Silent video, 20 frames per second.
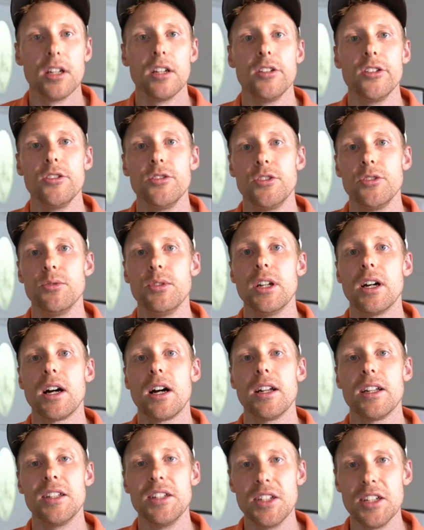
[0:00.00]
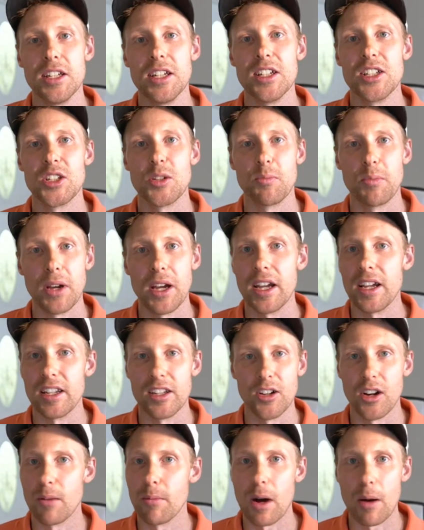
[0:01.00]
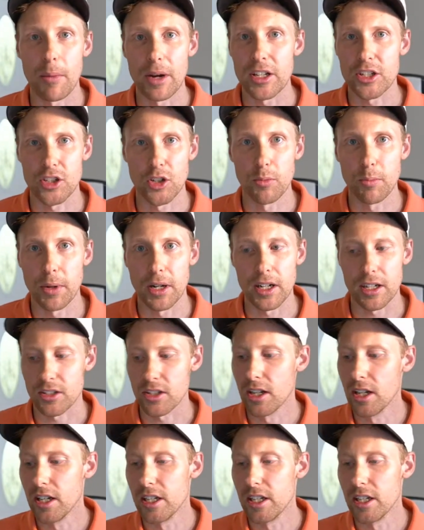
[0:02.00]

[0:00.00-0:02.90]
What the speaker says: You do not need to pay, I'm on my soapbox.